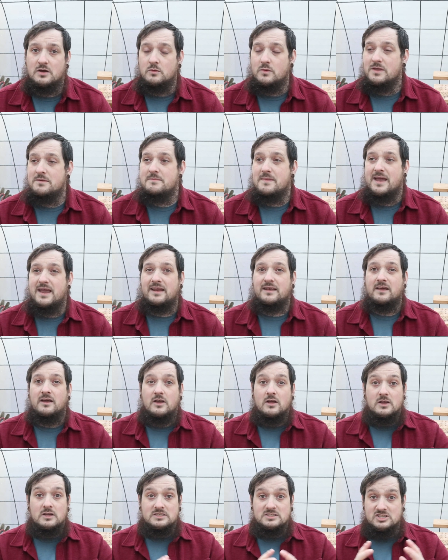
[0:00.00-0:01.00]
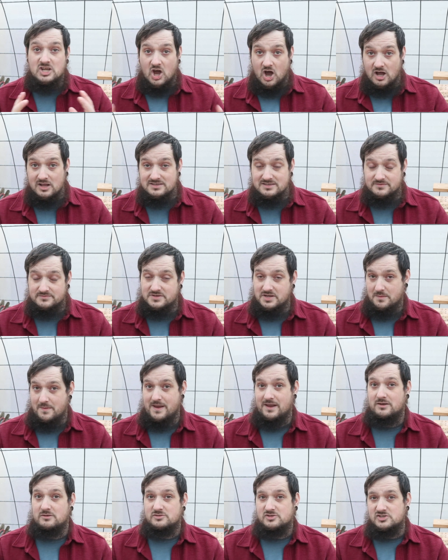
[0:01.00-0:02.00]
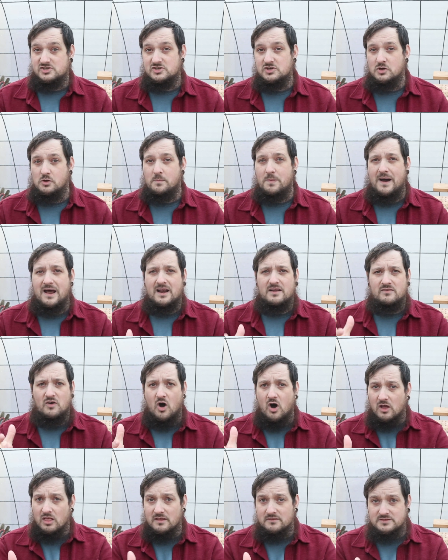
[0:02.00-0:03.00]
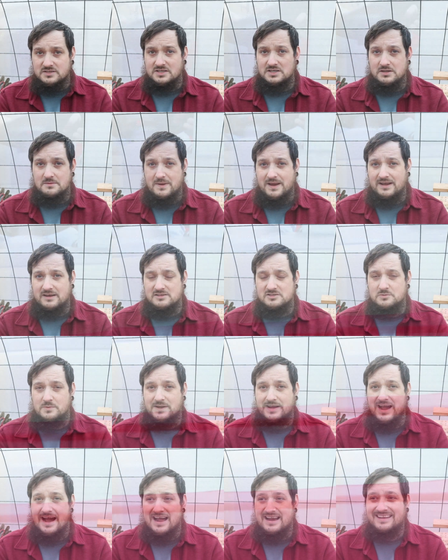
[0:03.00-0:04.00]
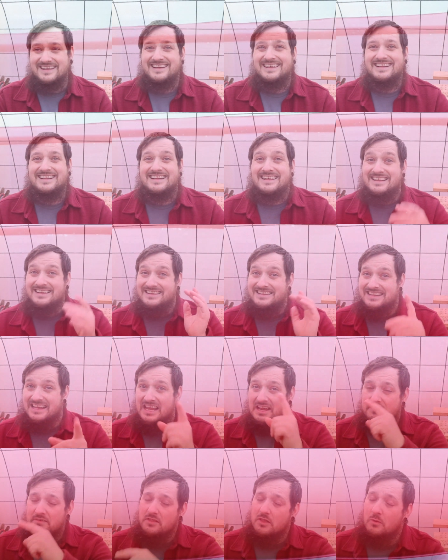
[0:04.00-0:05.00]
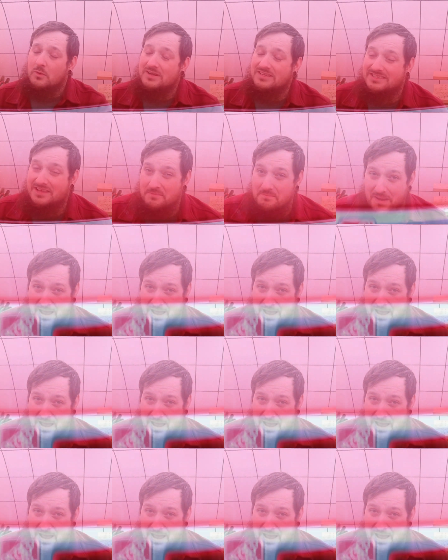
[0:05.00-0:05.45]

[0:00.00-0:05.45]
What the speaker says: We made tons of tomato soup out of all of the tomatoes we got, even the ones that